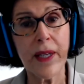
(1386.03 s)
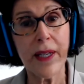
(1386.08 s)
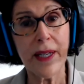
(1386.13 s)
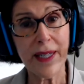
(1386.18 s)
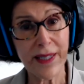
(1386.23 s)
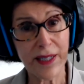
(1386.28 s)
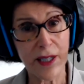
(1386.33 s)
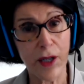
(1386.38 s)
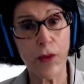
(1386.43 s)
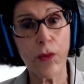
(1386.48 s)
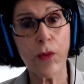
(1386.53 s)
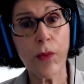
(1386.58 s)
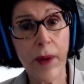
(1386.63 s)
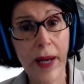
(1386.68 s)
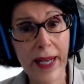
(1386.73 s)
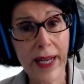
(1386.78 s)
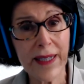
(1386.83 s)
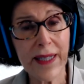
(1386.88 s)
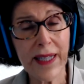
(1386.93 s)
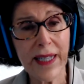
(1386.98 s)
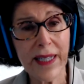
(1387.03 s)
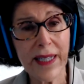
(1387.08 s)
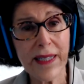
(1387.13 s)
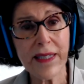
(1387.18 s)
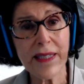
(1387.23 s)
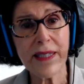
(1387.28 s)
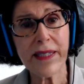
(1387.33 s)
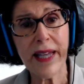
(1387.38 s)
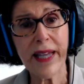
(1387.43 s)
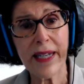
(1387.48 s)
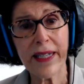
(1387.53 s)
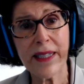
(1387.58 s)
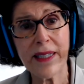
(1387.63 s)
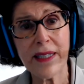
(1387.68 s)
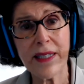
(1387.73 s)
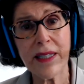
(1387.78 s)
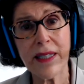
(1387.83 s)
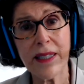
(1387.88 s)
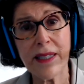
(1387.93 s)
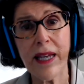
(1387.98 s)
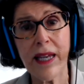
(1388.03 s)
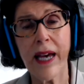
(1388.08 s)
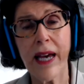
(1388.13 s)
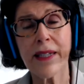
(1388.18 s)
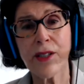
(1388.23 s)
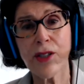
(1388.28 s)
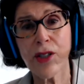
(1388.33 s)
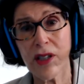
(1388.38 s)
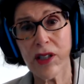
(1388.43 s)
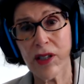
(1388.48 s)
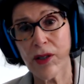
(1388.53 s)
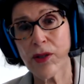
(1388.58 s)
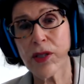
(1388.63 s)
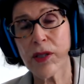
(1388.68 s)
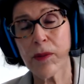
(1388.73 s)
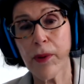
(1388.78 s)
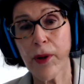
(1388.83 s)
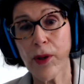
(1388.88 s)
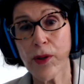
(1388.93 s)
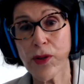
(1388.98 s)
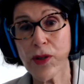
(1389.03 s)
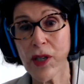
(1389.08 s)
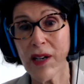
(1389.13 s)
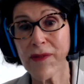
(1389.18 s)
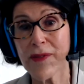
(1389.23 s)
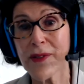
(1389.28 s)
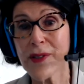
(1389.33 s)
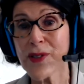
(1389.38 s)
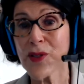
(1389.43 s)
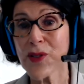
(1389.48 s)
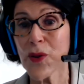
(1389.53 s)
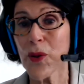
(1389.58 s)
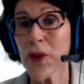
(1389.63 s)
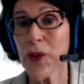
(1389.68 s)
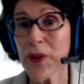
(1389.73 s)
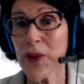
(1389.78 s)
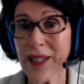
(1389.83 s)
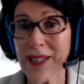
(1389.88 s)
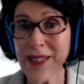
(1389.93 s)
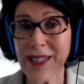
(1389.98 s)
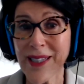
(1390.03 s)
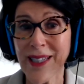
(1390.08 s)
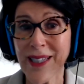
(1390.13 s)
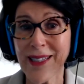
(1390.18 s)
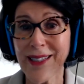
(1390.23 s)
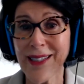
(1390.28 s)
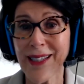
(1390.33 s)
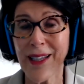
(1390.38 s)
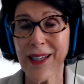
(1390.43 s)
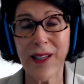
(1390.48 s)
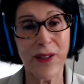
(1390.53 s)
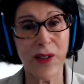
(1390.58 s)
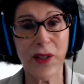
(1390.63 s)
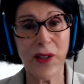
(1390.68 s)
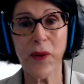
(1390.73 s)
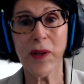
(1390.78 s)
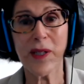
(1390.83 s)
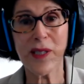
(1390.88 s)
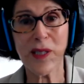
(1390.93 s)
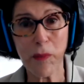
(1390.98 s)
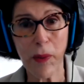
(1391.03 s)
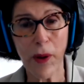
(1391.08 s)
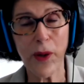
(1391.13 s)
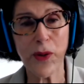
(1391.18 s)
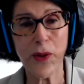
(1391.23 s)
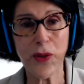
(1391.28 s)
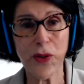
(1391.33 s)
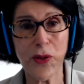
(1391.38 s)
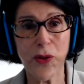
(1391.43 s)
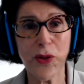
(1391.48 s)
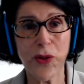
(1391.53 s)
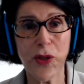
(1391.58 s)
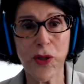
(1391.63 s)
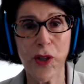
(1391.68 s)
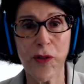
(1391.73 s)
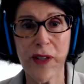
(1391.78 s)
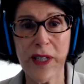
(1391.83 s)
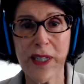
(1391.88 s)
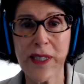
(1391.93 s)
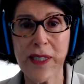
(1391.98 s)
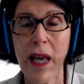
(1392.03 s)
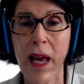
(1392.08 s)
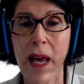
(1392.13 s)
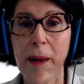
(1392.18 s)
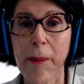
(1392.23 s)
it Rayleigh's that is deciding to close the post office, or is it the U.S. Postal Service?